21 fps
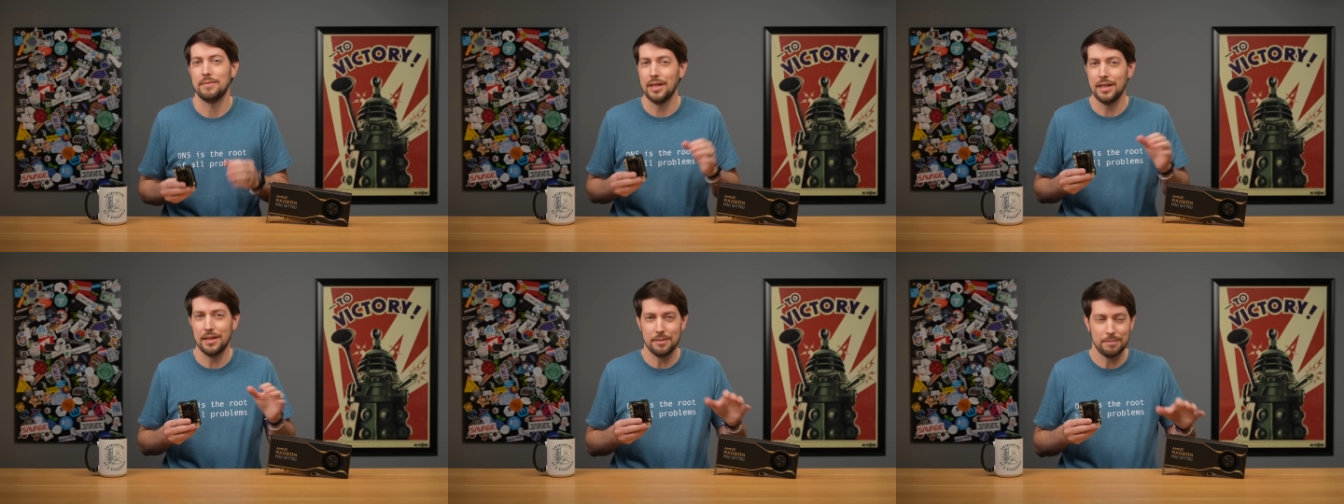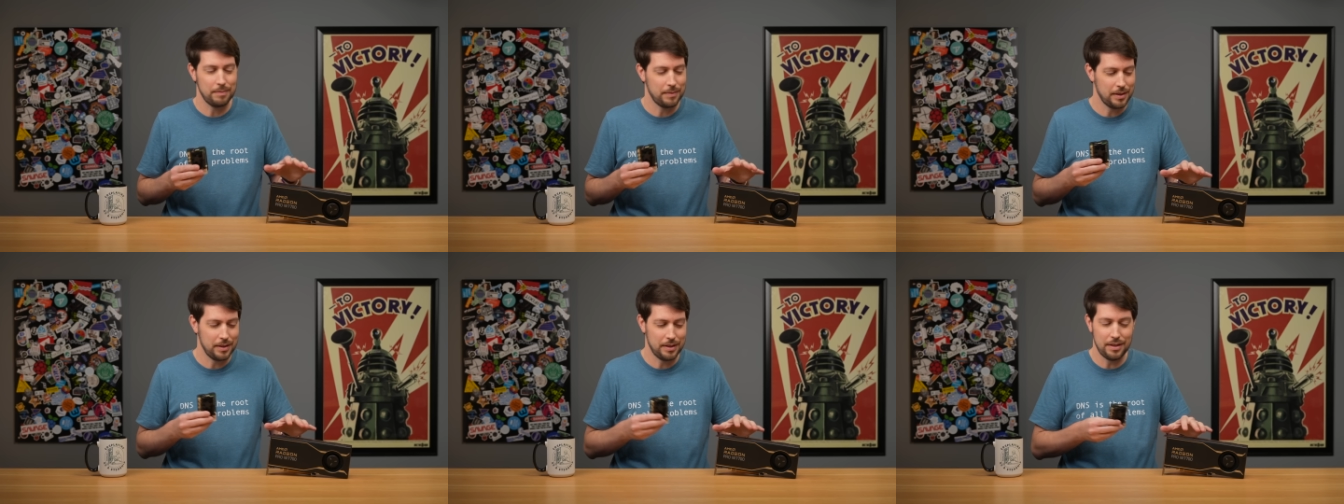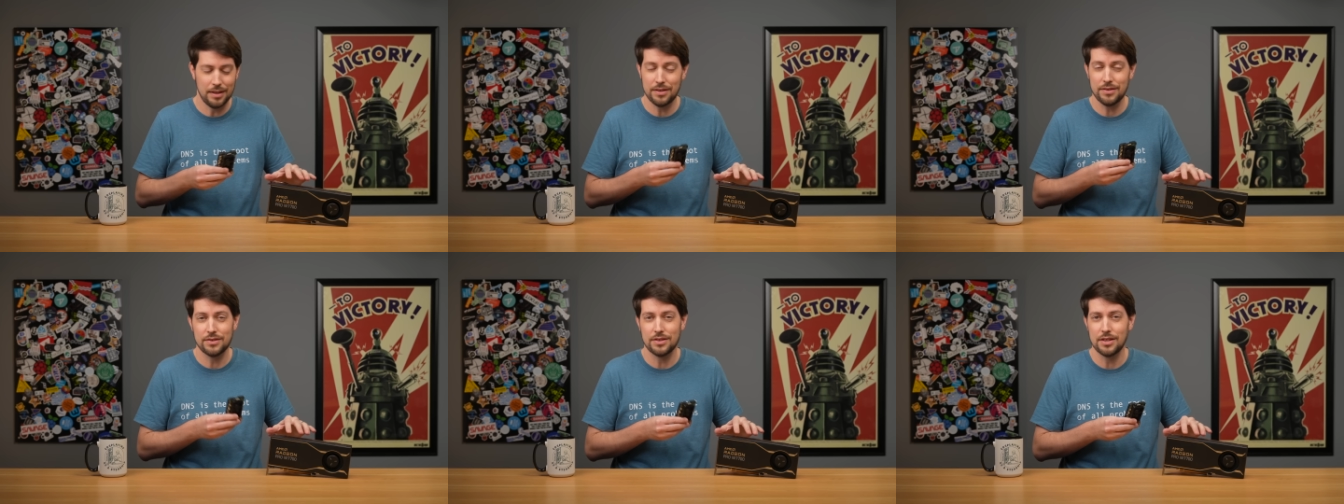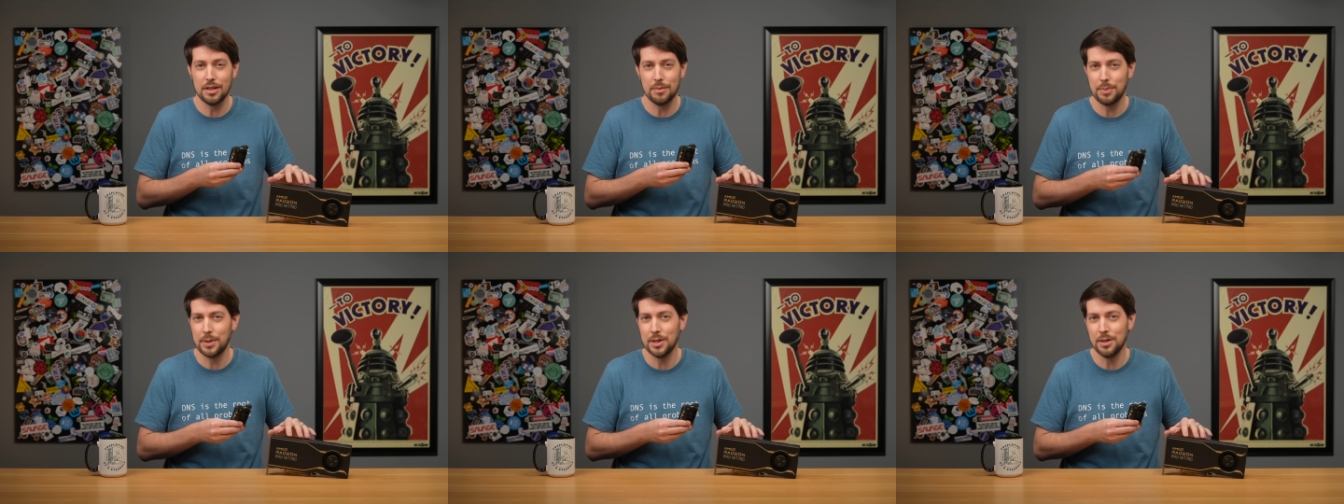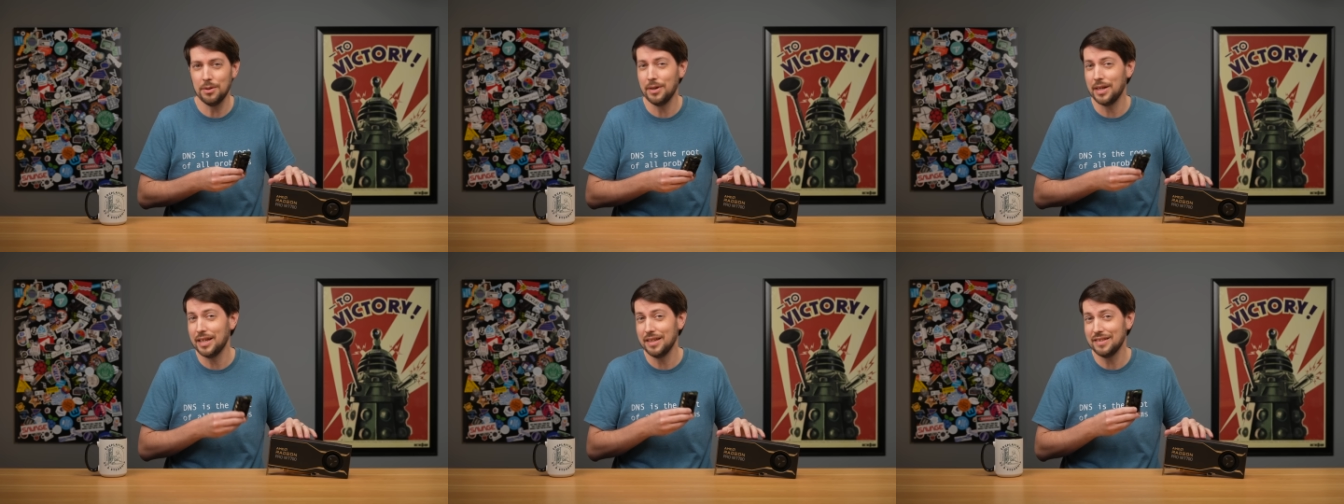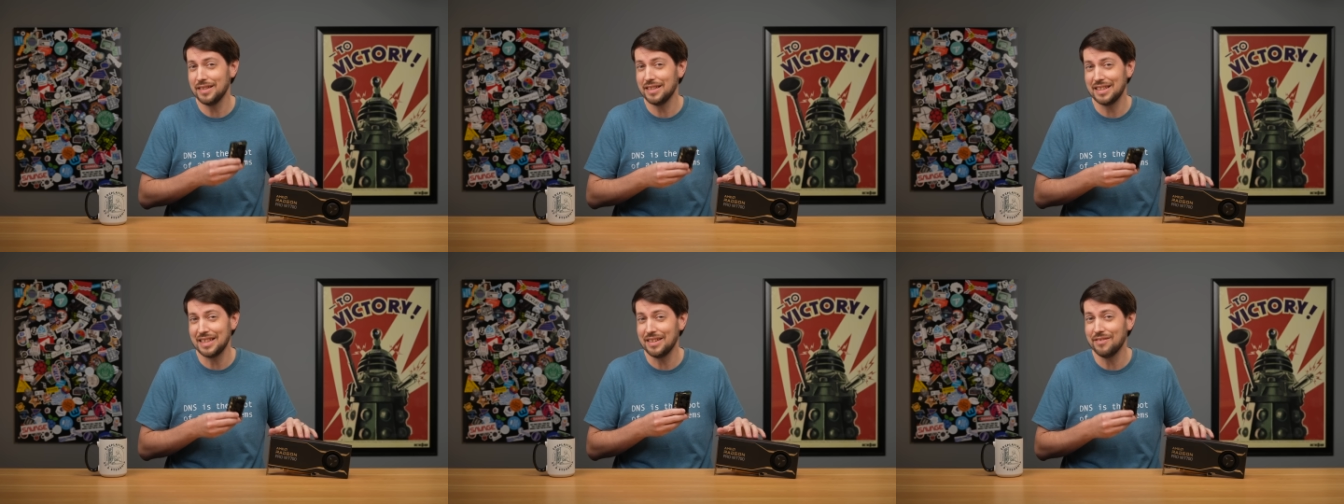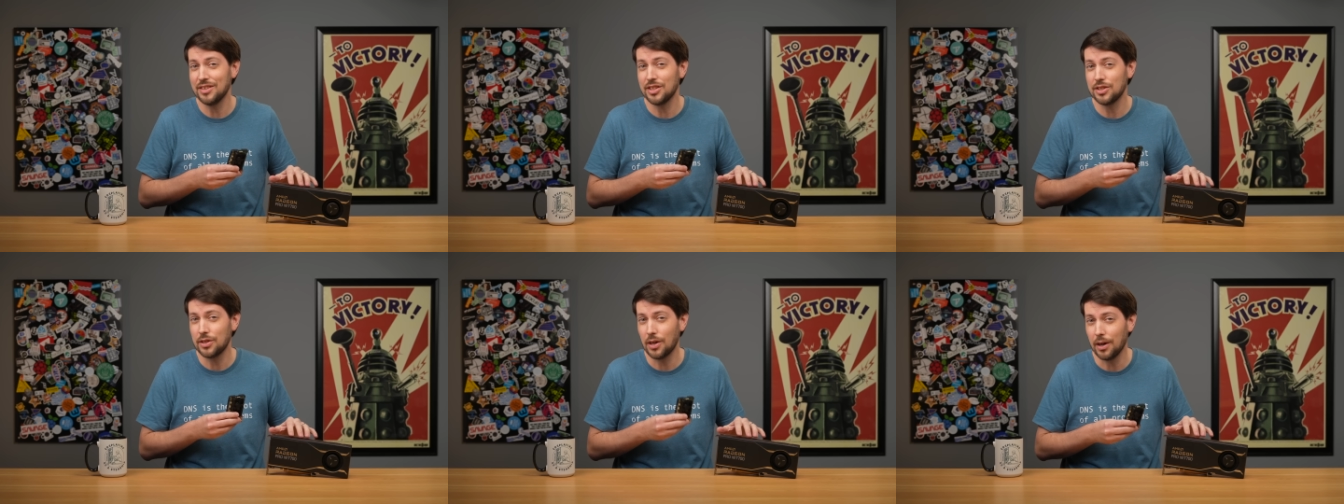And this GPU isn't
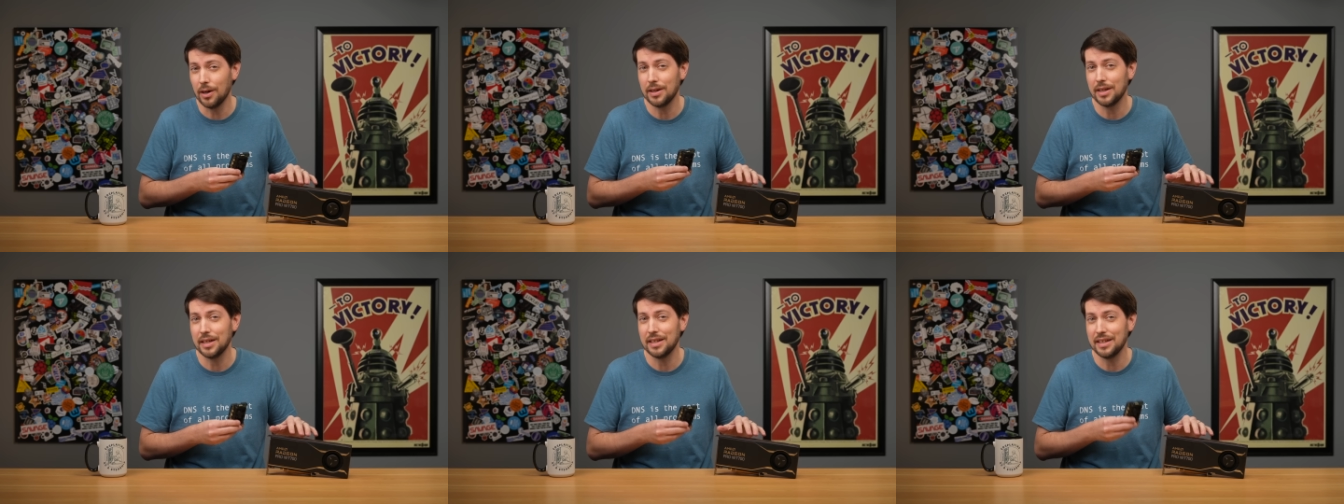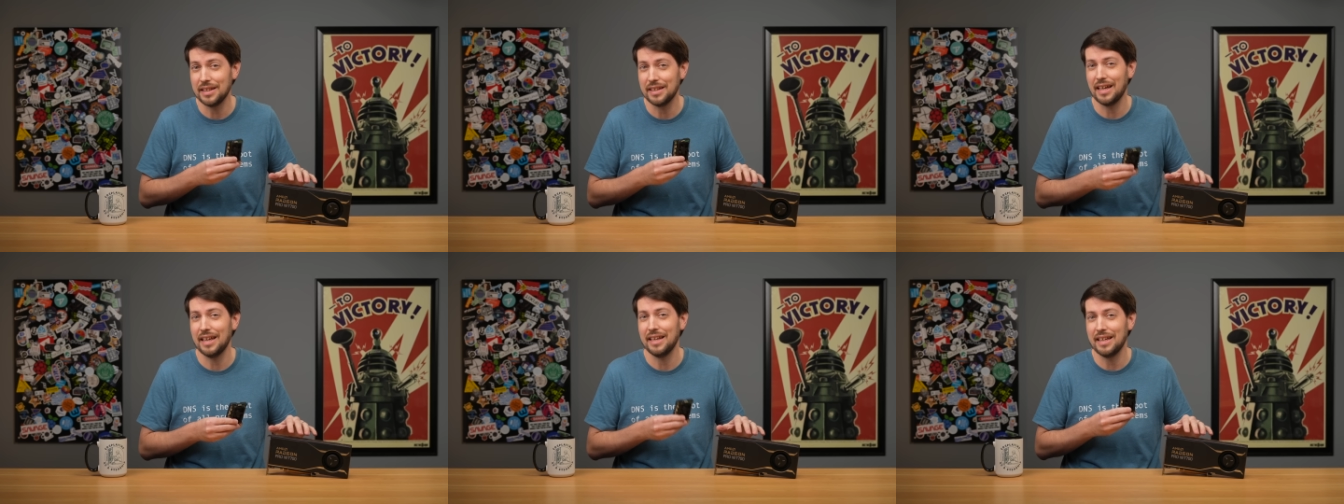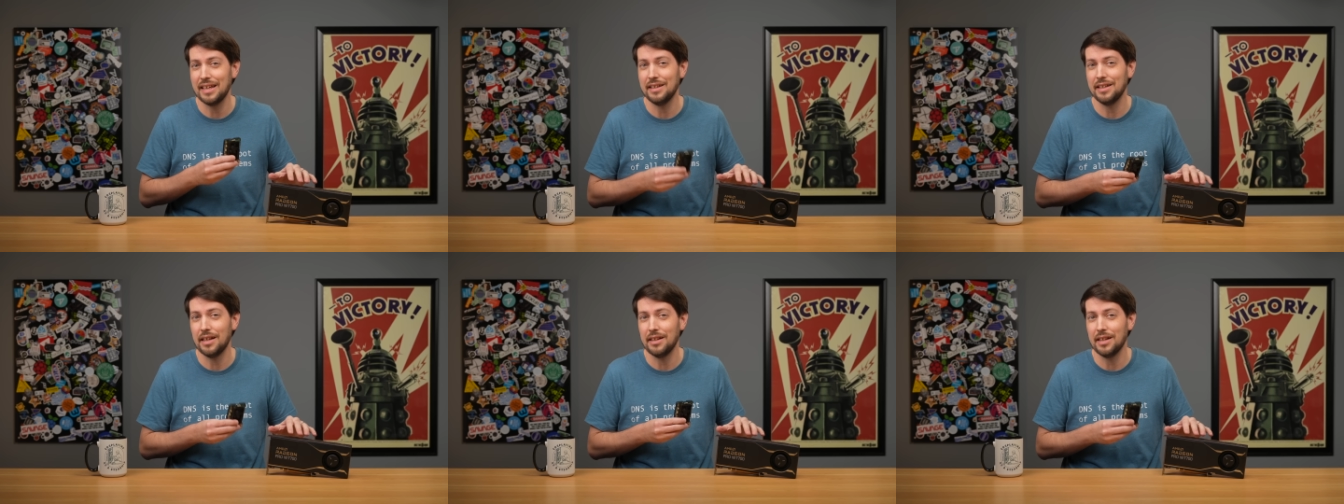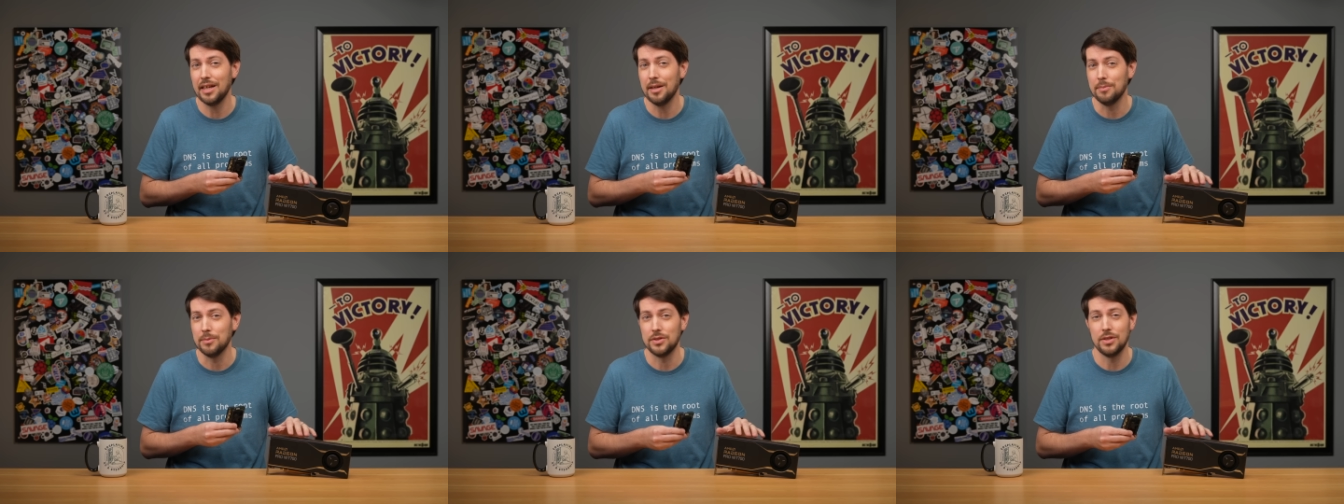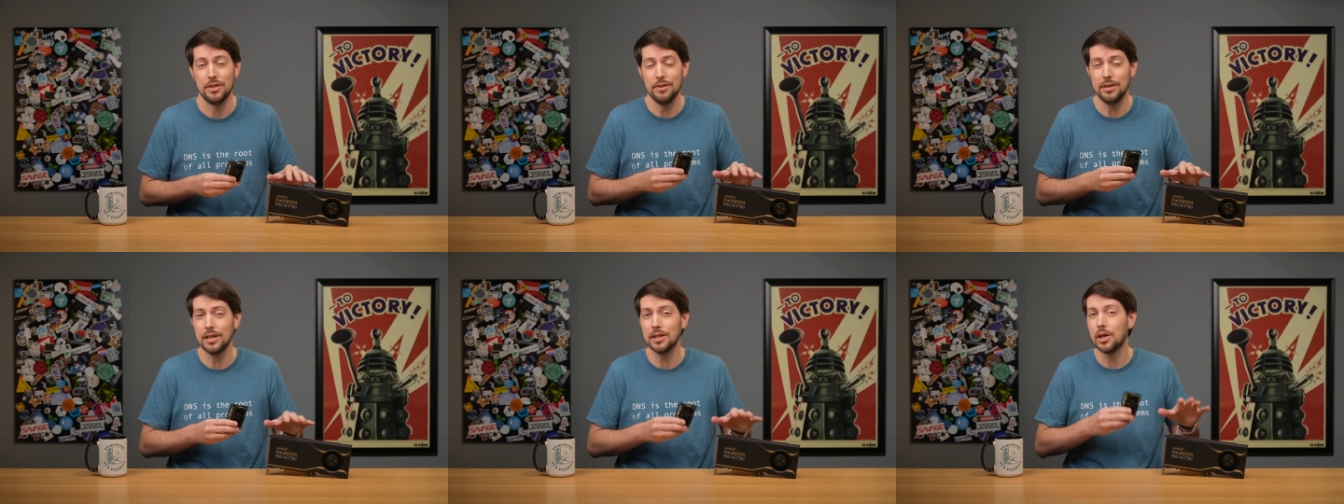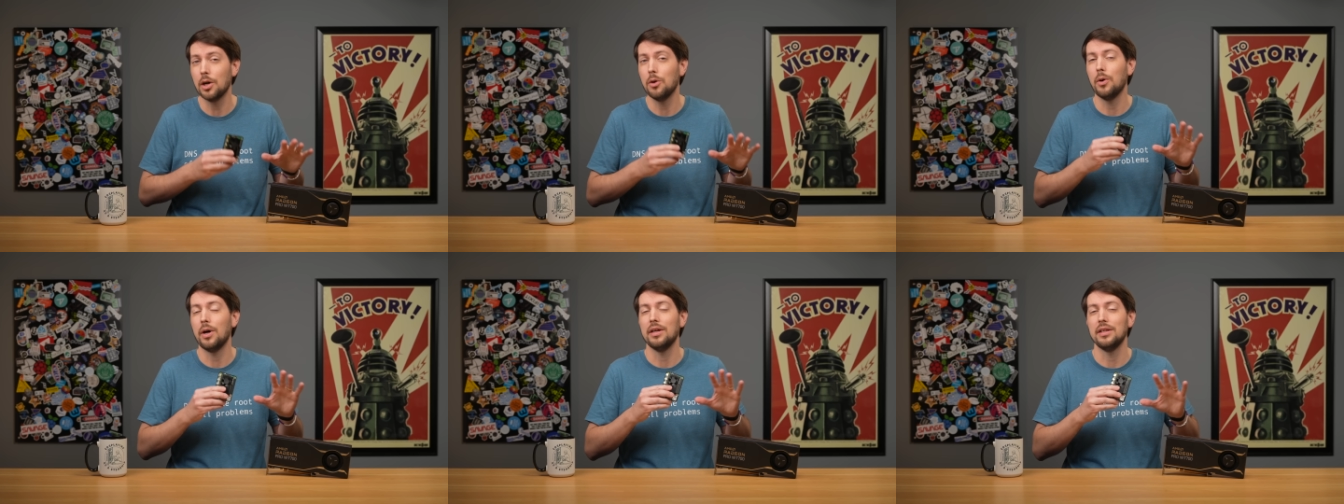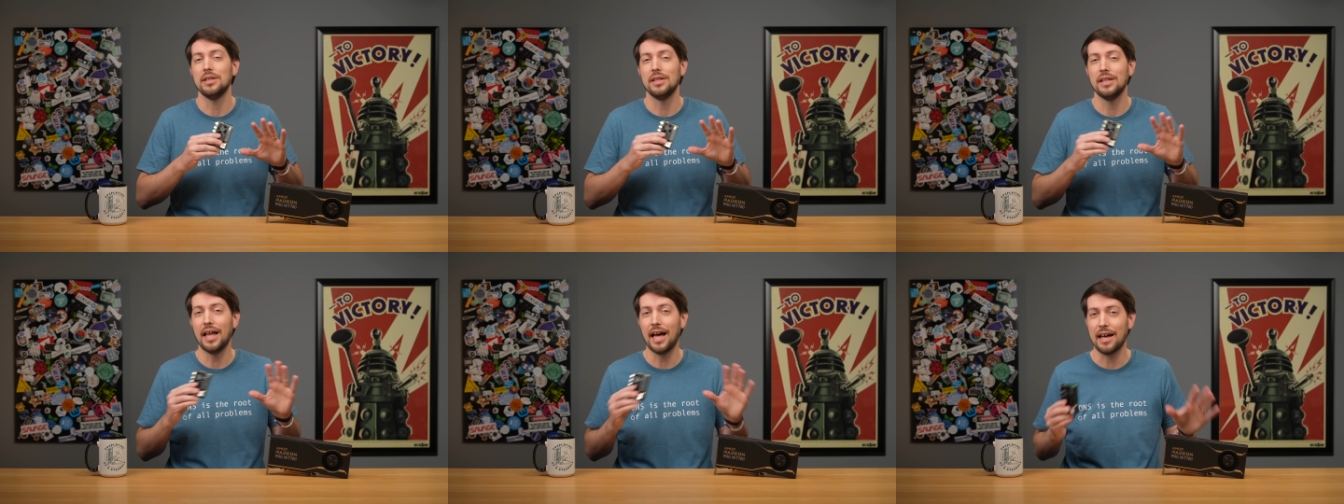even targeted at LLMs. You can go a
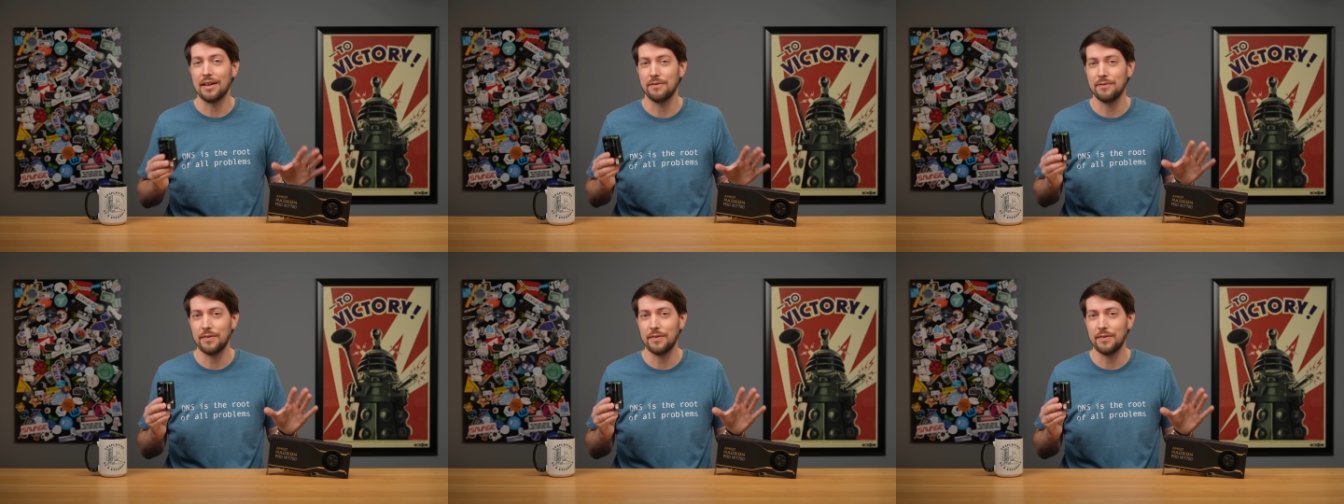lot